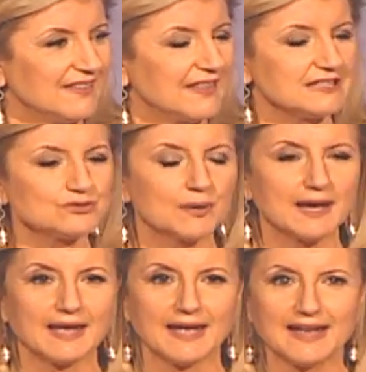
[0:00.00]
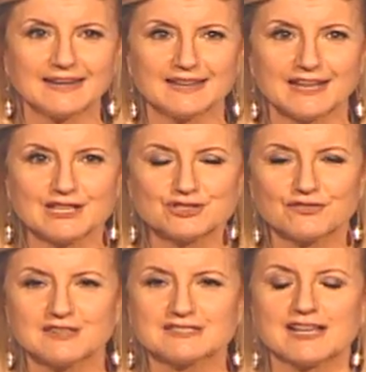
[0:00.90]
That's why I end each
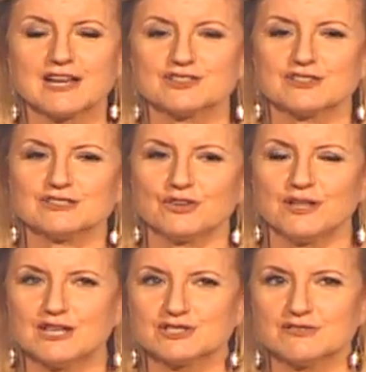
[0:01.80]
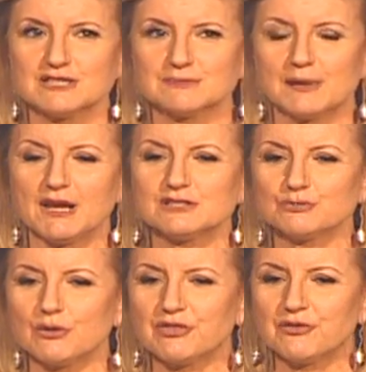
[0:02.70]
of these sections on each of these pillars
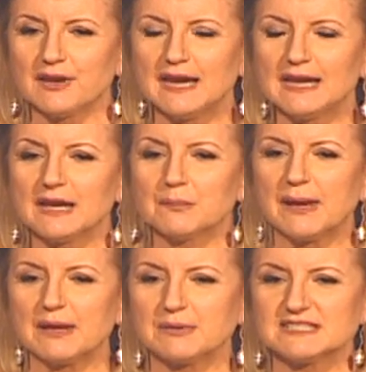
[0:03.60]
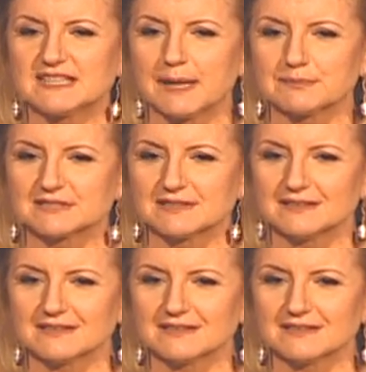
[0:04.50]
with 3 little baby steps.